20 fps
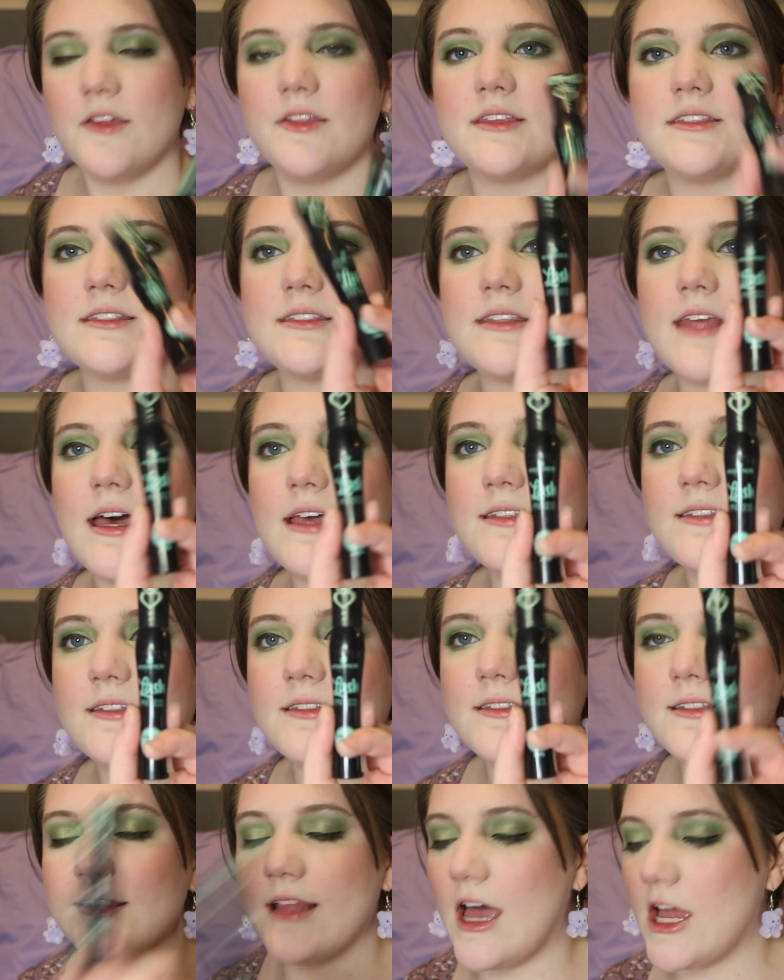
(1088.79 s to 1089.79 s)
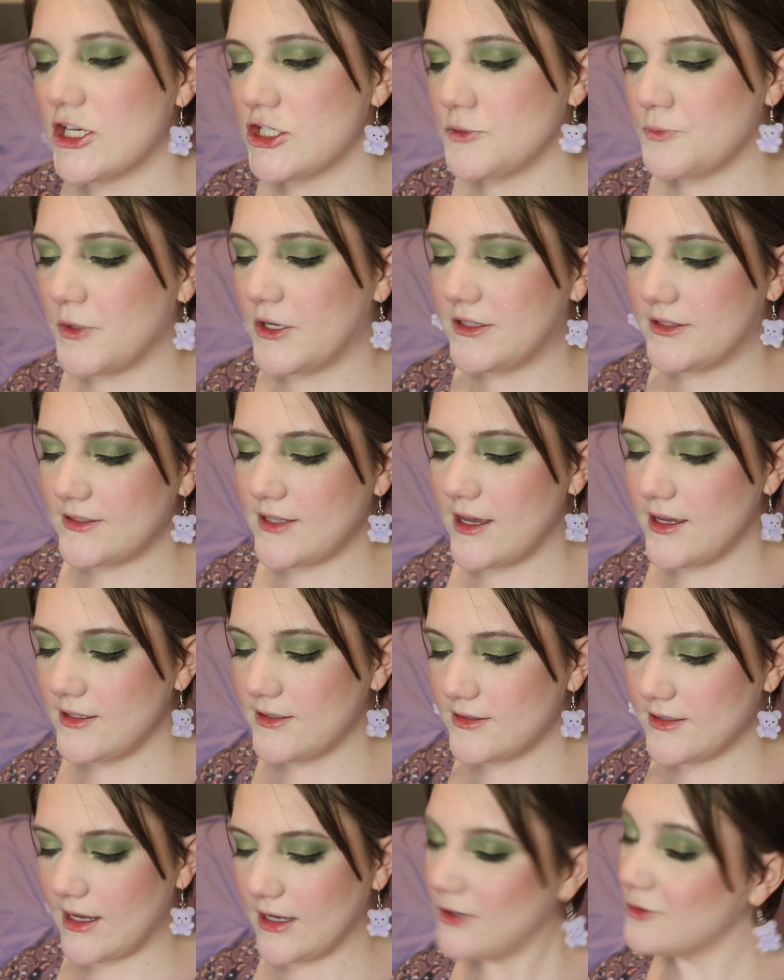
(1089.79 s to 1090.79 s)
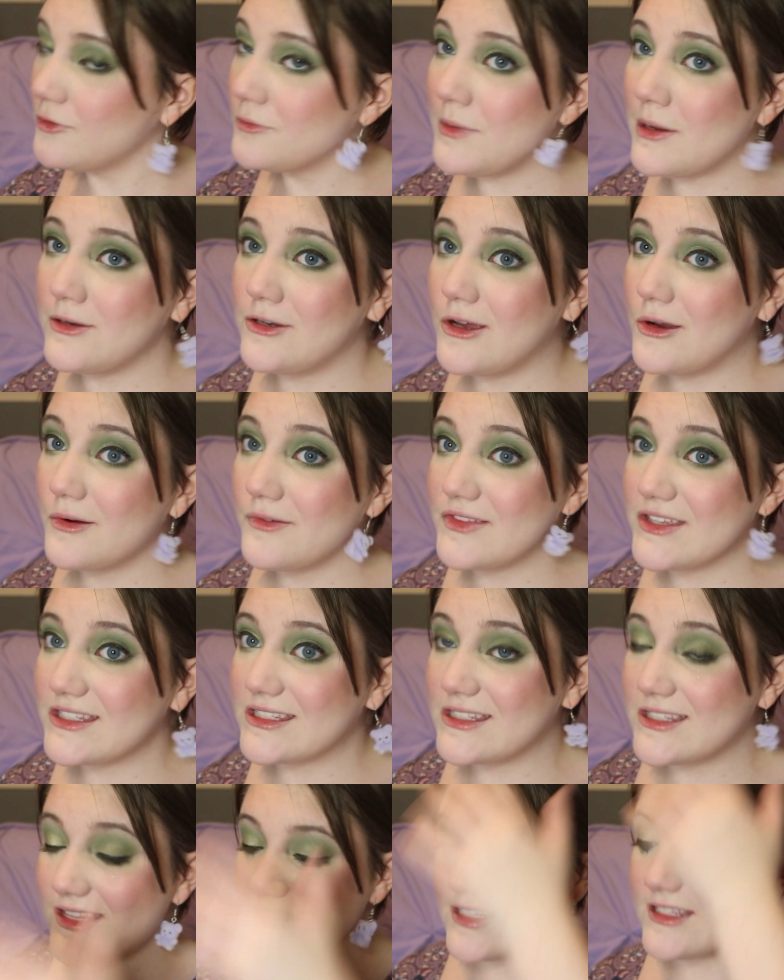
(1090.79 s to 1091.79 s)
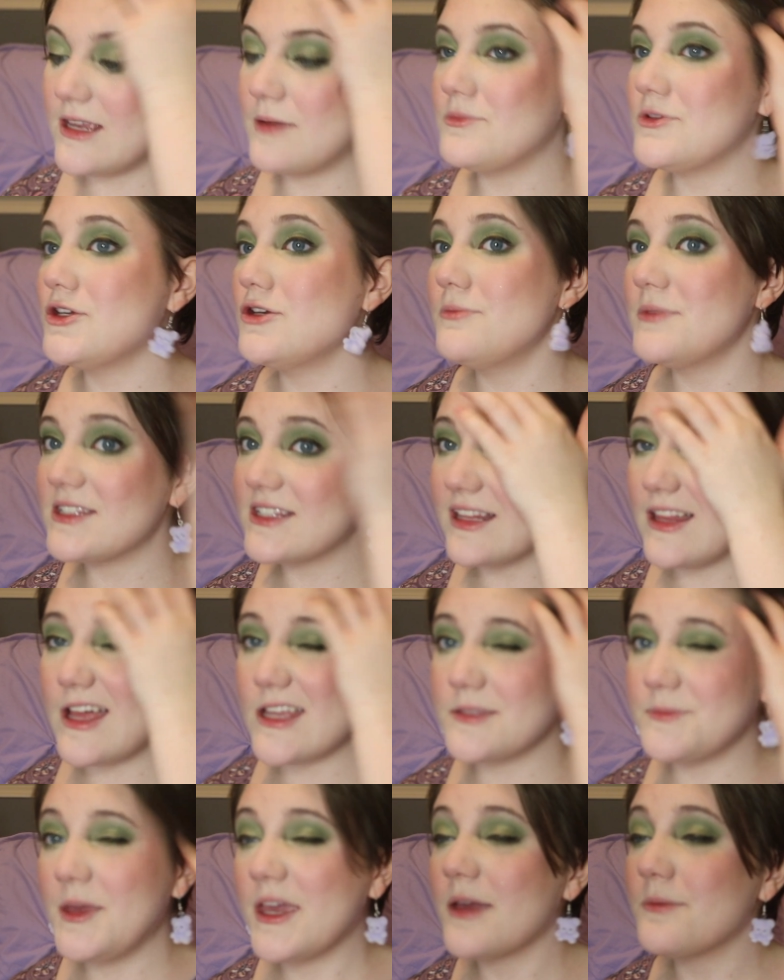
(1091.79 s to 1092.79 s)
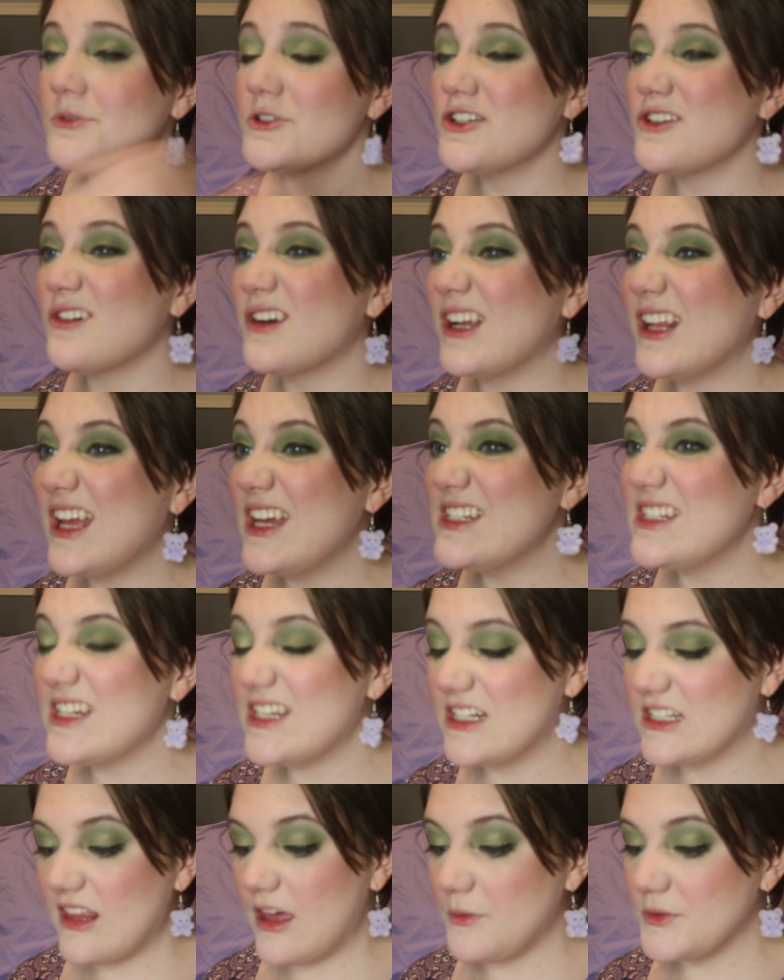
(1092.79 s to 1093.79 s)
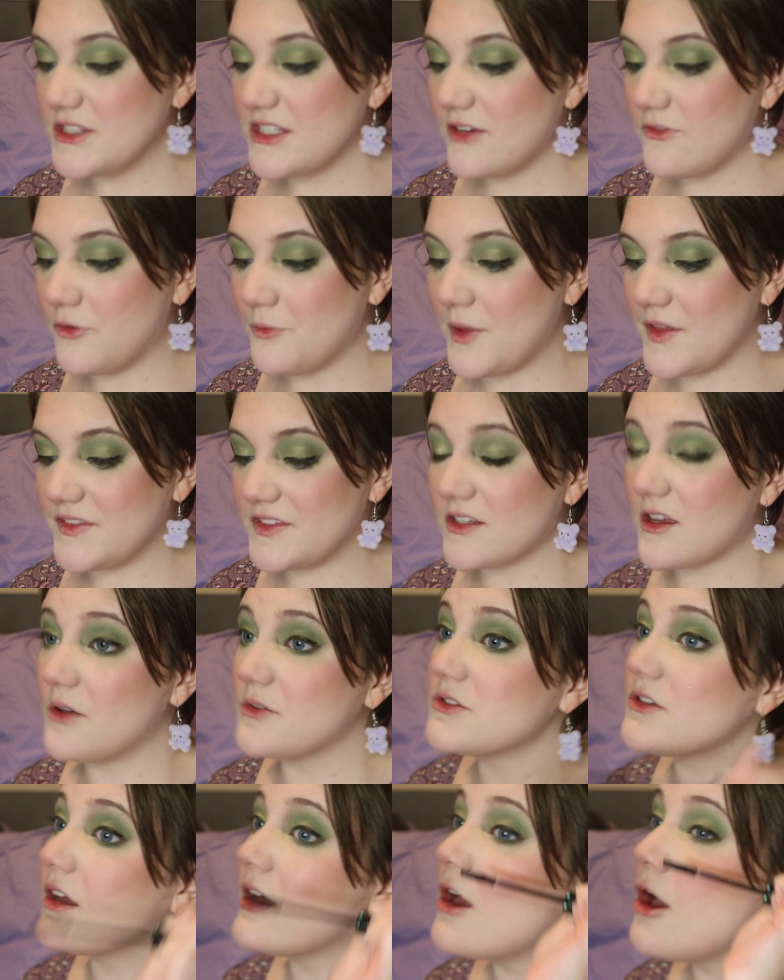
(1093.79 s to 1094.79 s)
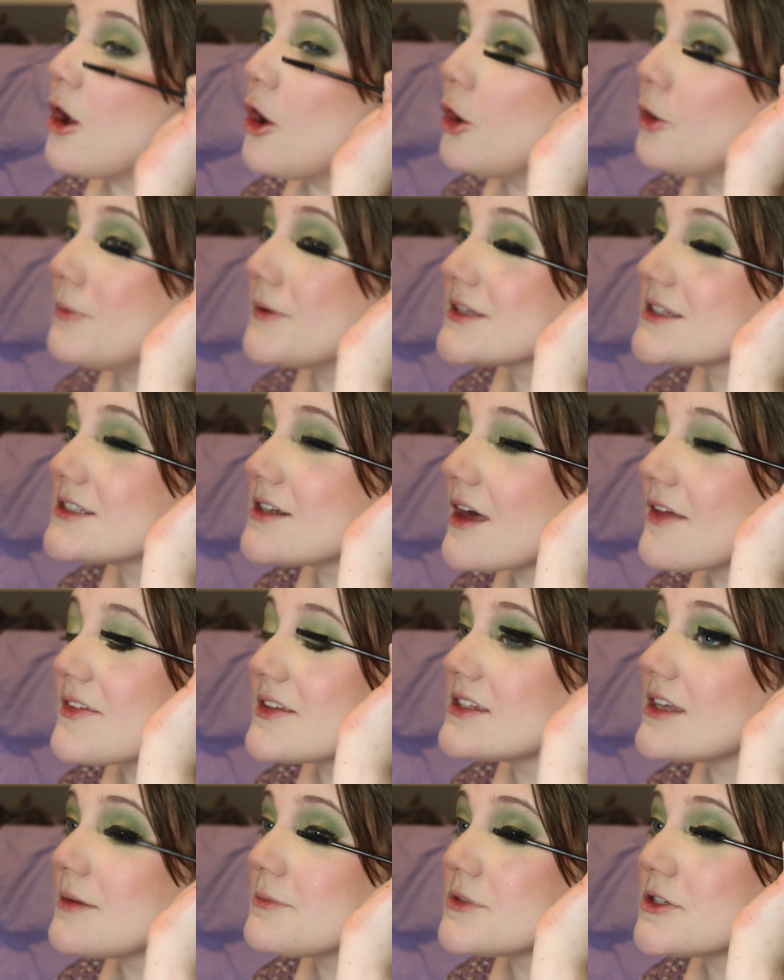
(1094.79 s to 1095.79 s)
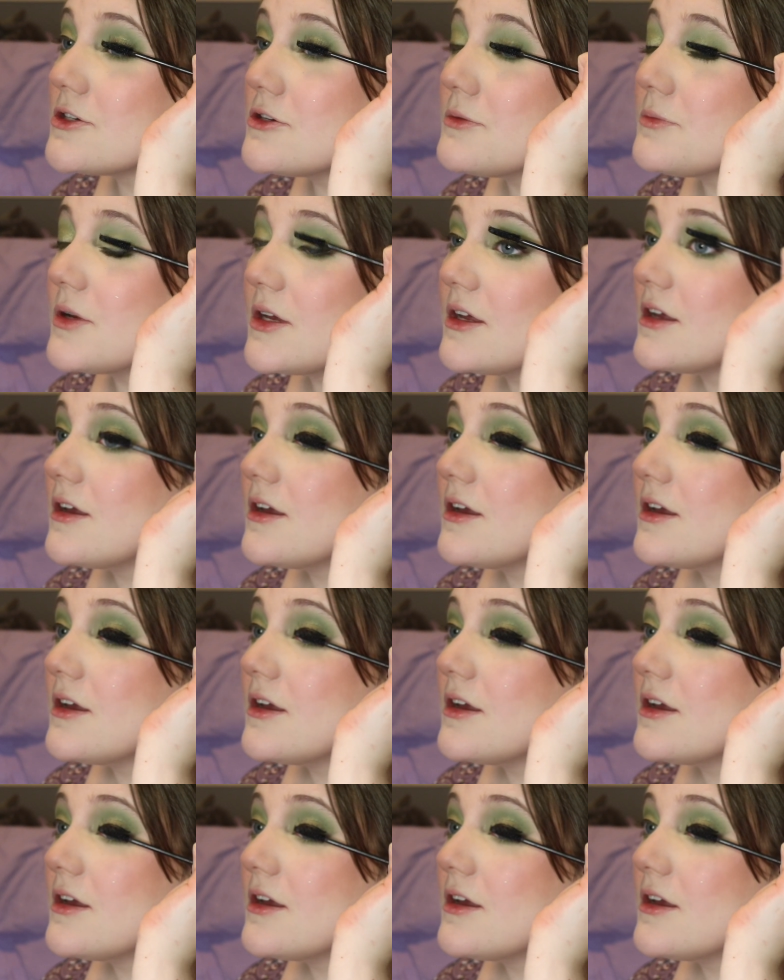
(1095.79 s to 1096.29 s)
This is the Essence Lash Princess. I don't know if this is the same tube as the last makeup tutorial I did. That was several months ago, so I hope it's not the same tube.